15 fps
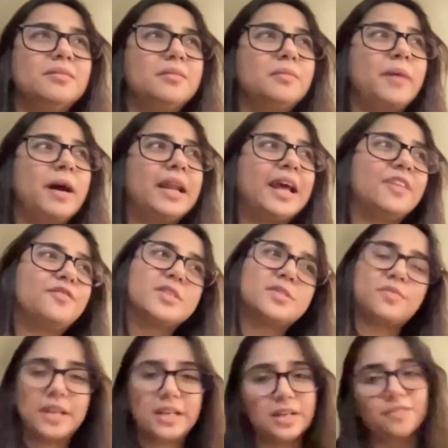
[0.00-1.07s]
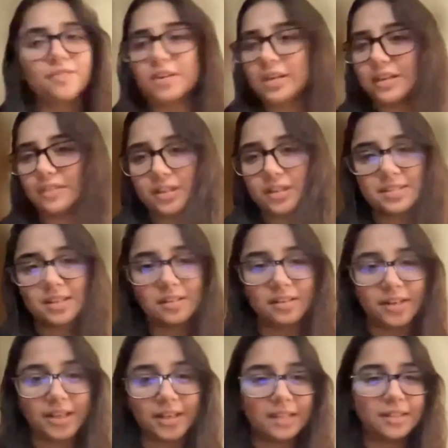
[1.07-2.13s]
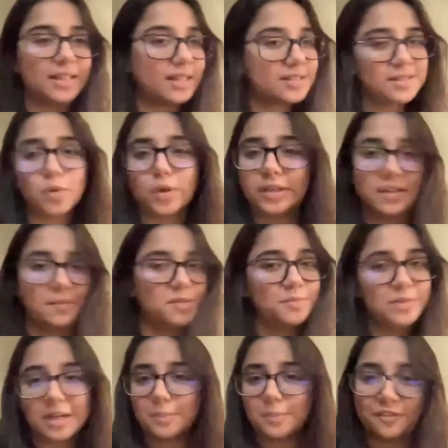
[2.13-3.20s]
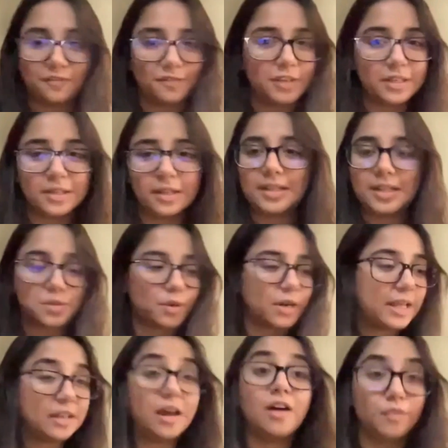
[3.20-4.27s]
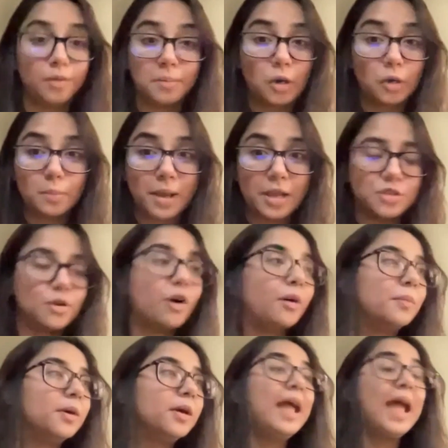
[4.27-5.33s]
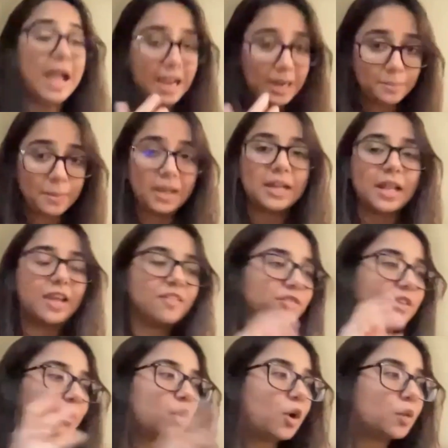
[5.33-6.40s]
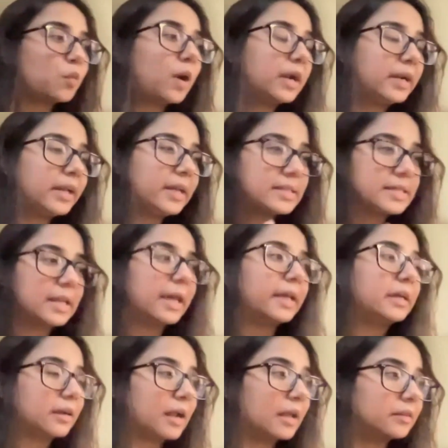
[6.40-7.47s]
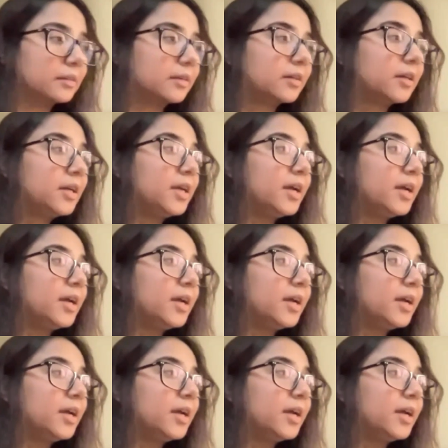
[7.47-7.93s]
my life is very different every single day, and that's what keeps me at my feet, and that's what I love about my job and my life, that not one day is like another.